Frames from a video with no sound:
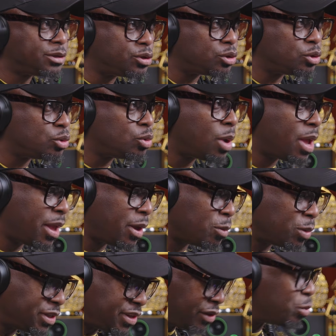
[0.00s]
2,
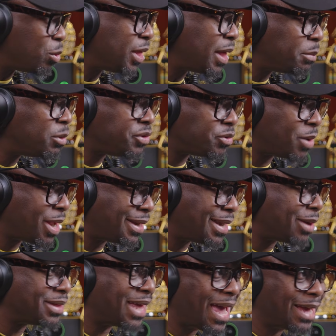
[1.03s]
which is one I'm using right
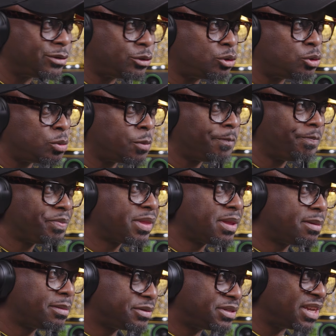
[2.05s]
now that has two
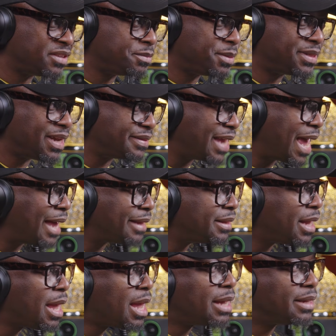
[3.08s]
transmitters.
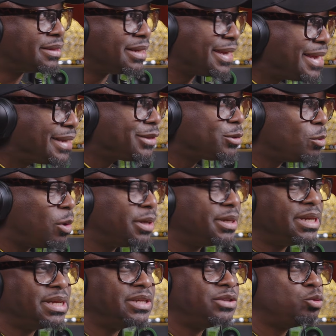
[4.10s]
And the Kit
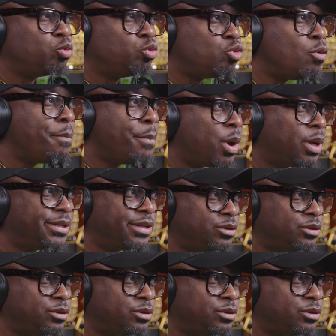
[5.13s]
1 is rumored